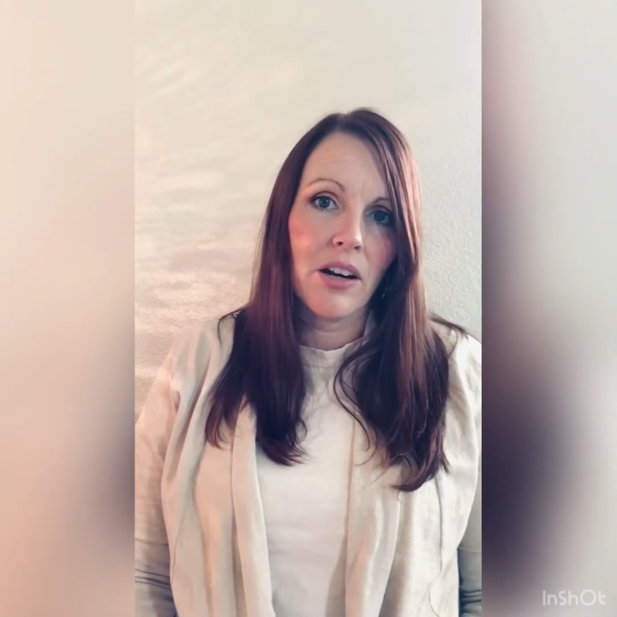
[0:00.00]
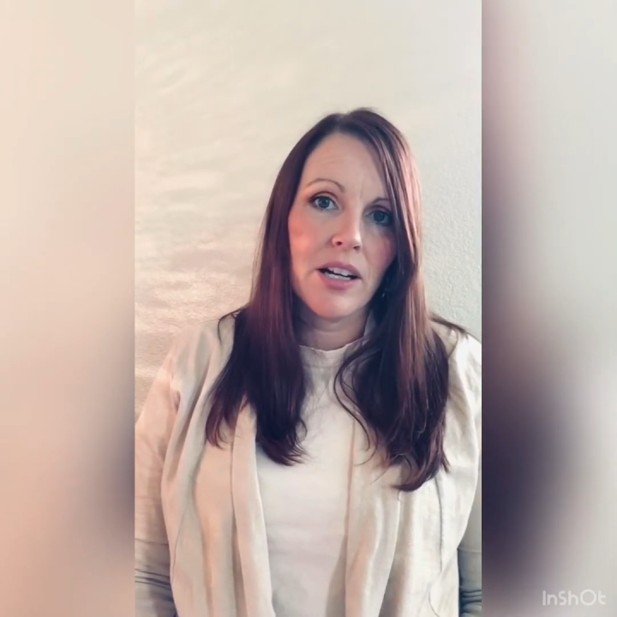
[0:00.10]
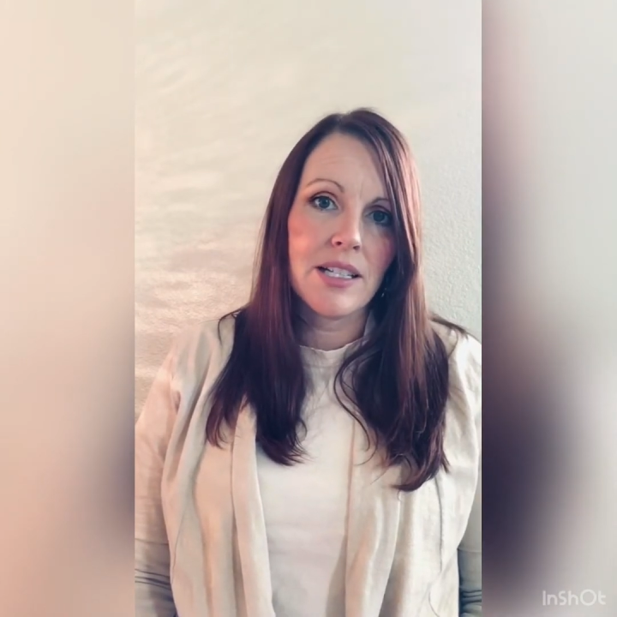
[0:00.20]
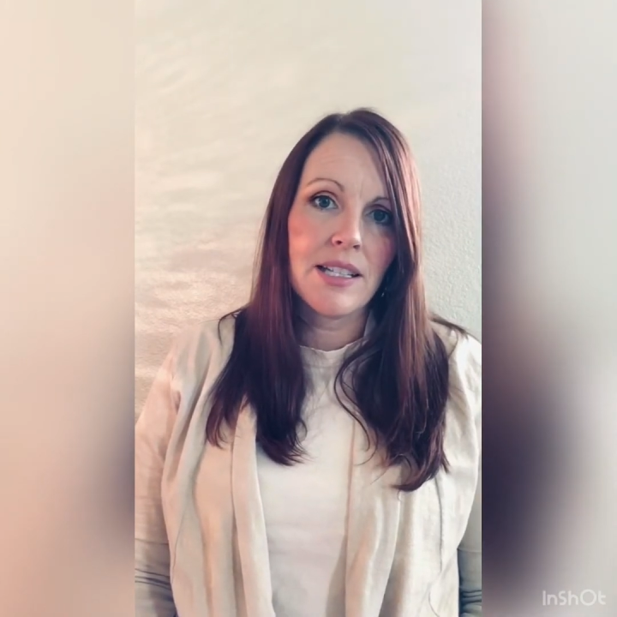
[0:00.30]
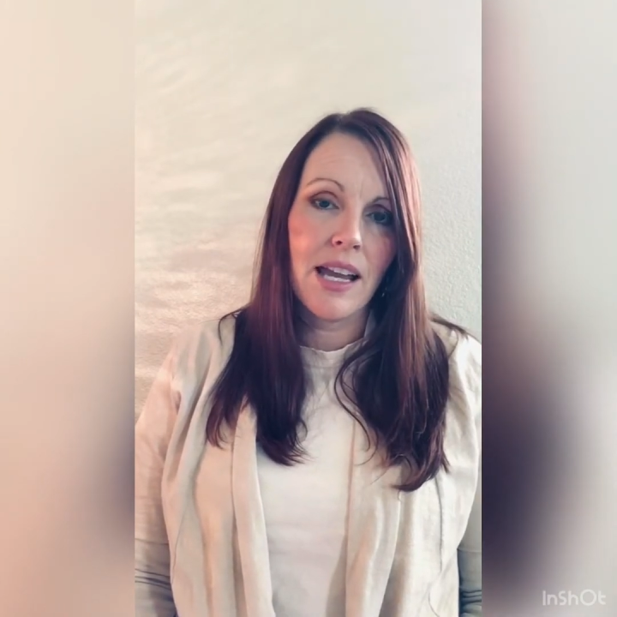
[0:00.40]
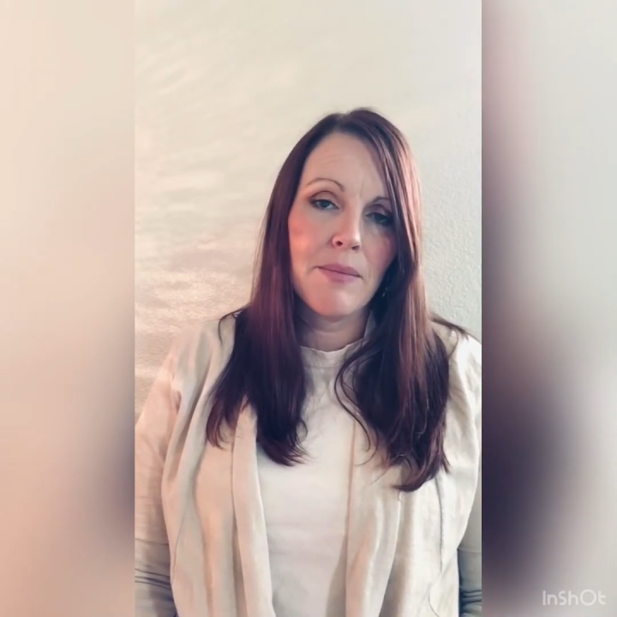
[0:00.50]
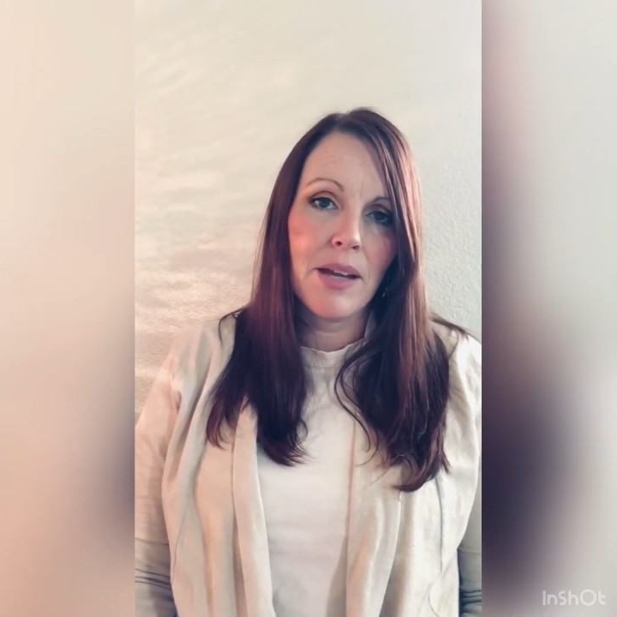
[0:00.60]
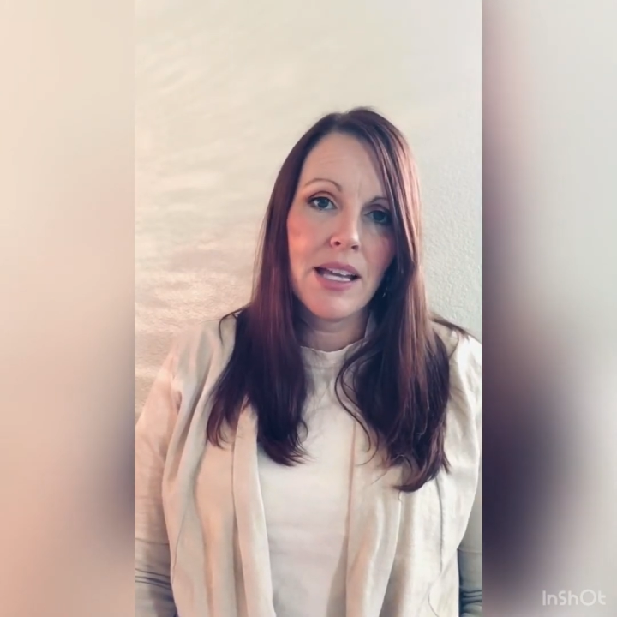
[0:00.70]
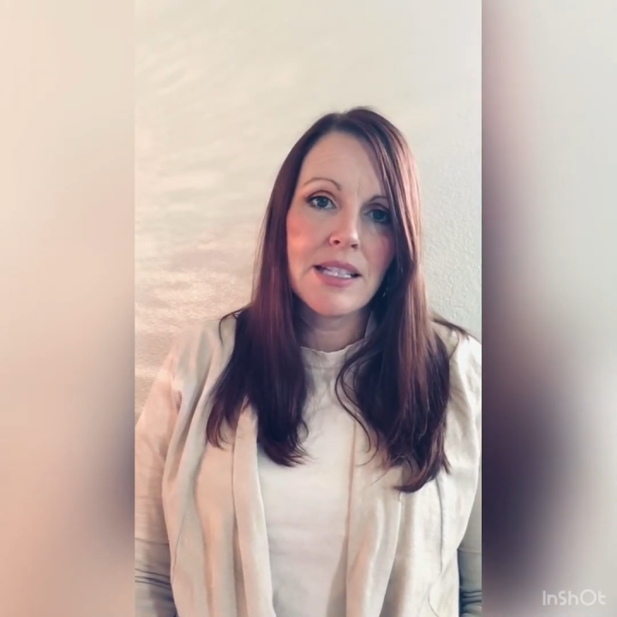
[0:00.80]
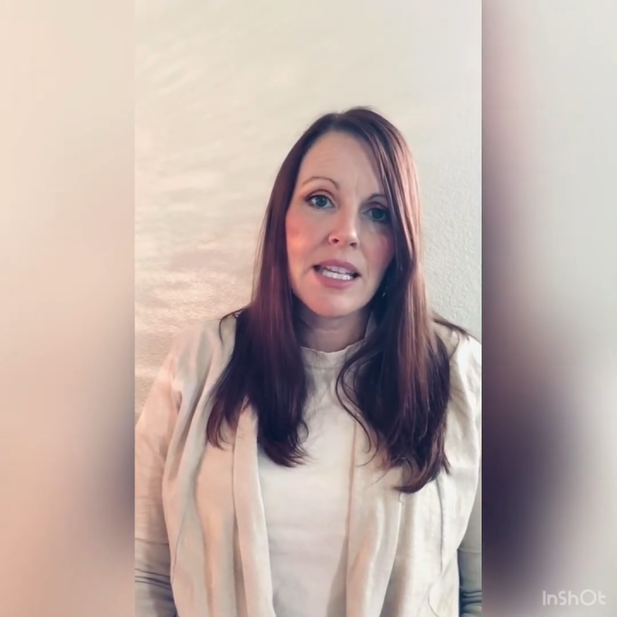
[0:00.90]
our
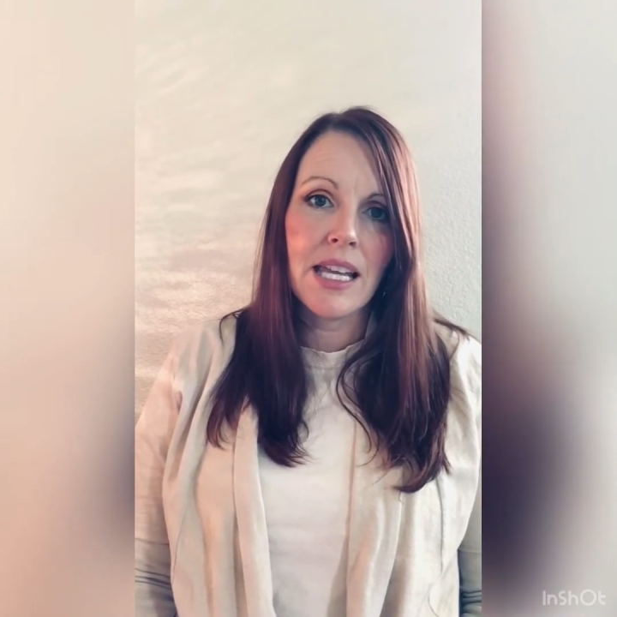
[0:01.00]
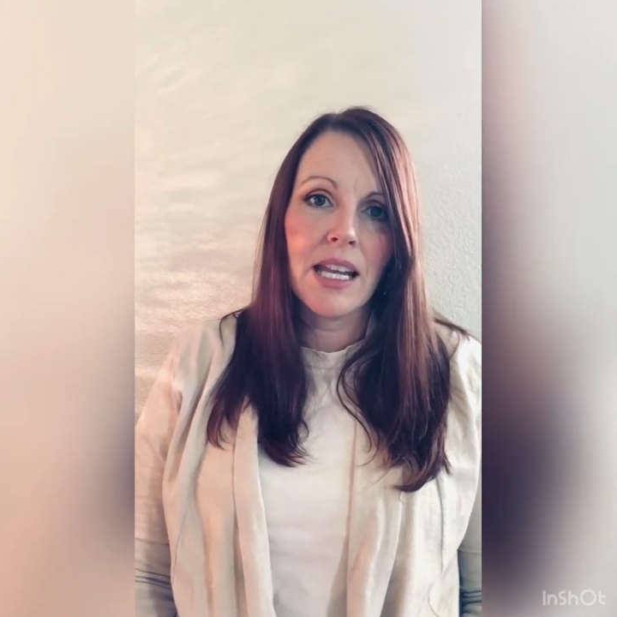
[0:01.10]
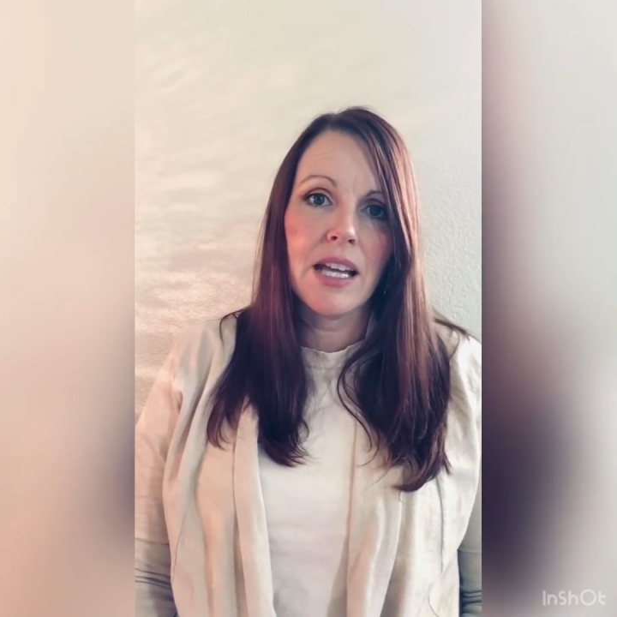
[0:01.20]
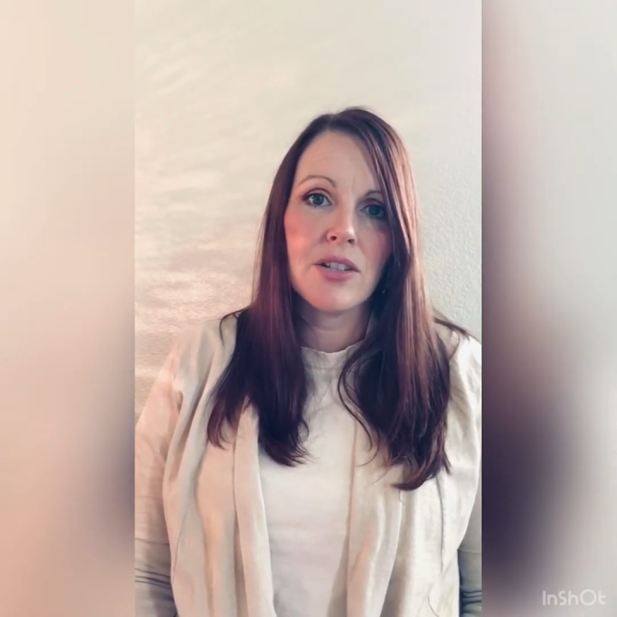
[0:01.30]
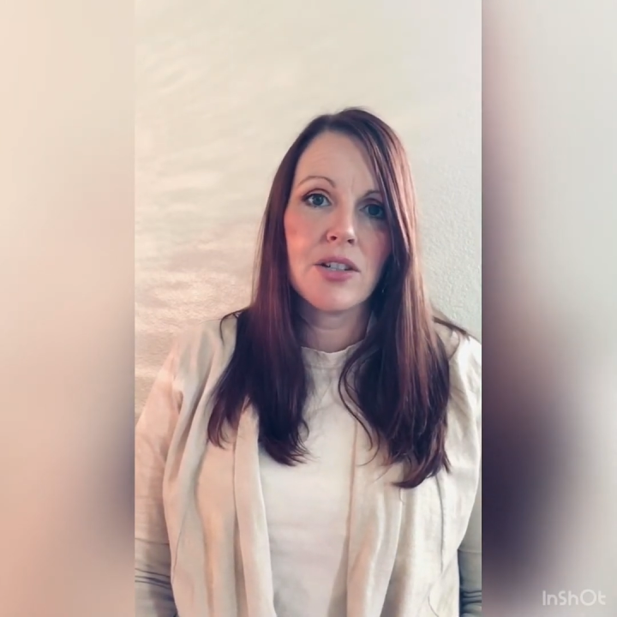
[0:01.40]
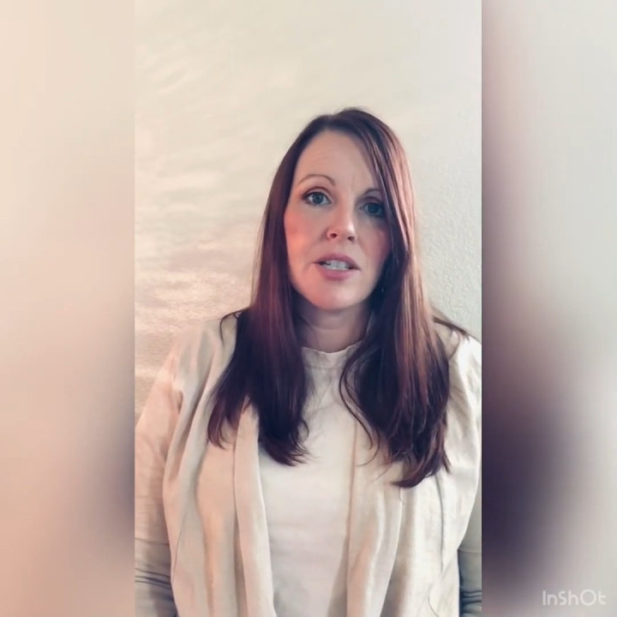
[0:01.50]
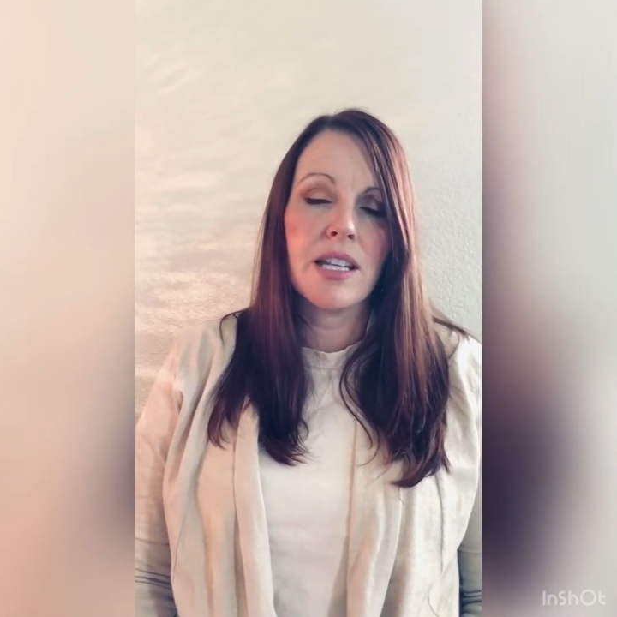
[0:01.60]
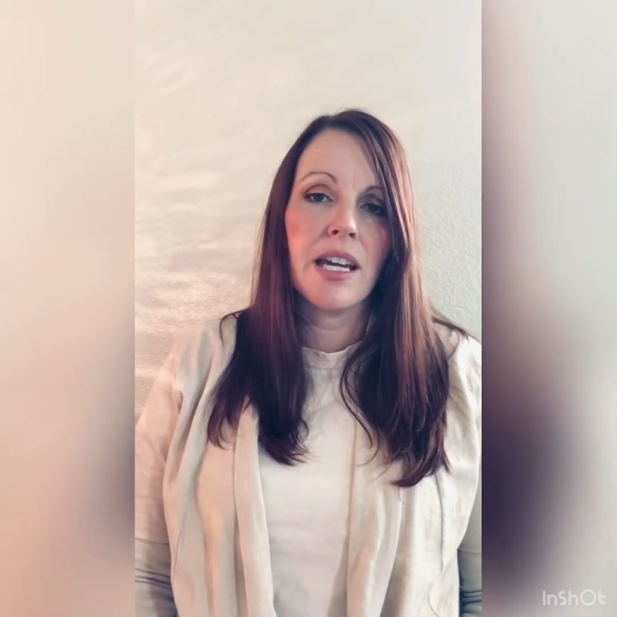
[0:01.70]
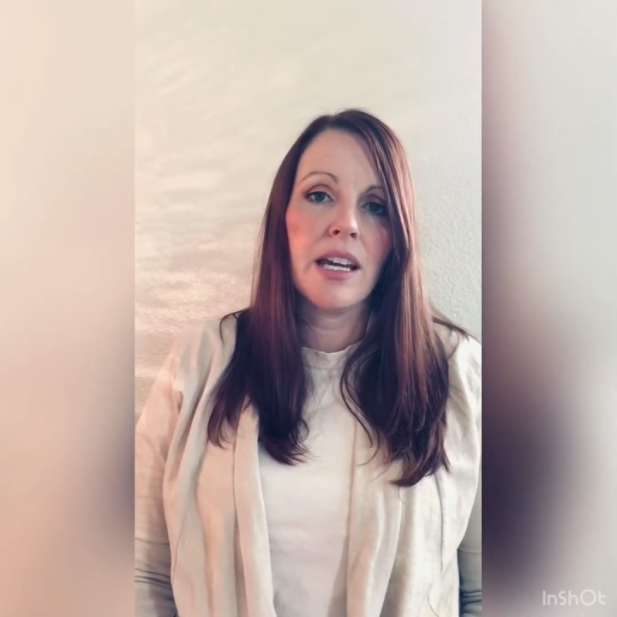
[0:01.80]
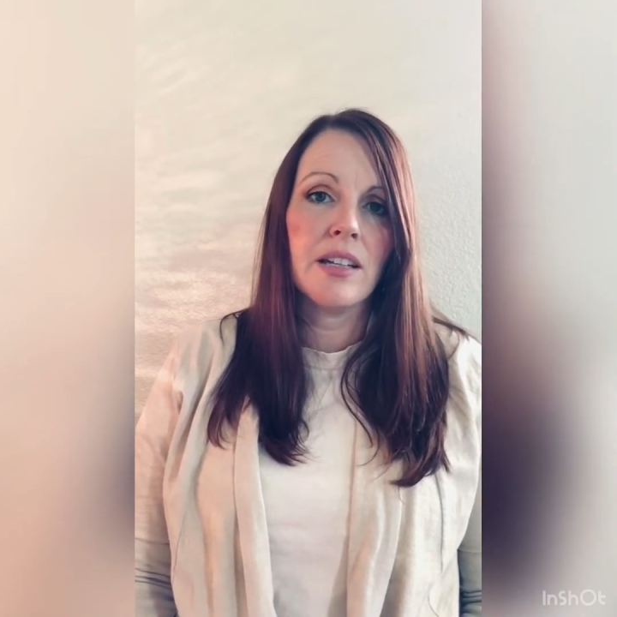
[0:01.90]
assignments and
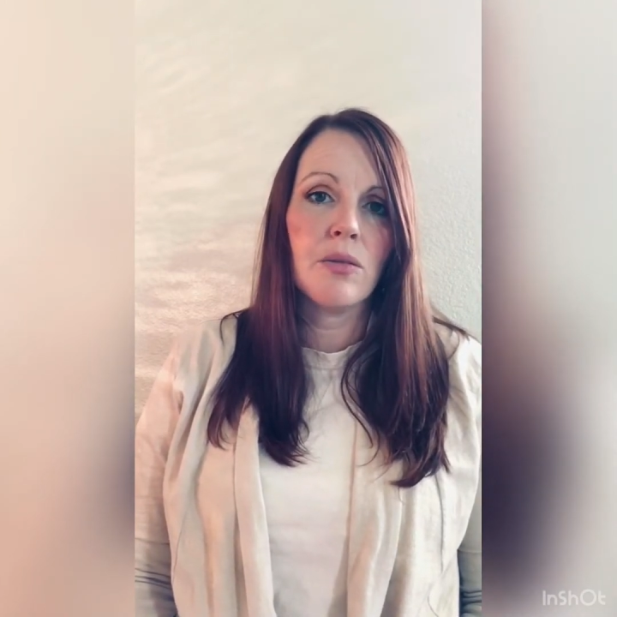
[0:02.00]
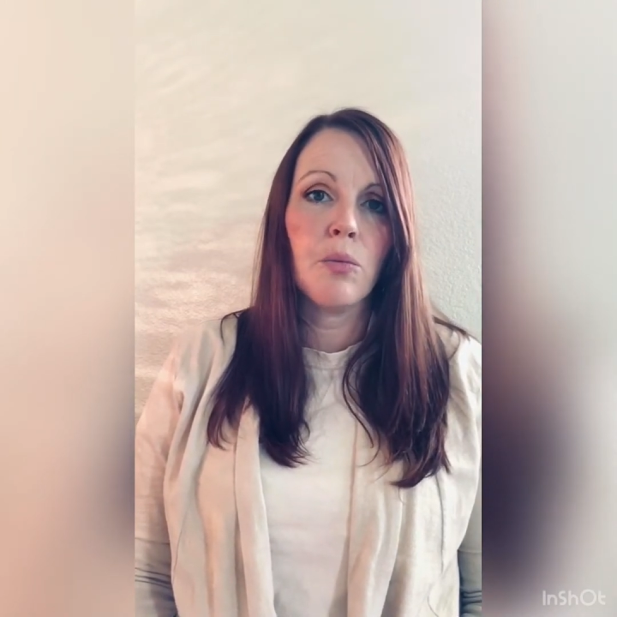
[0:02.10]
understand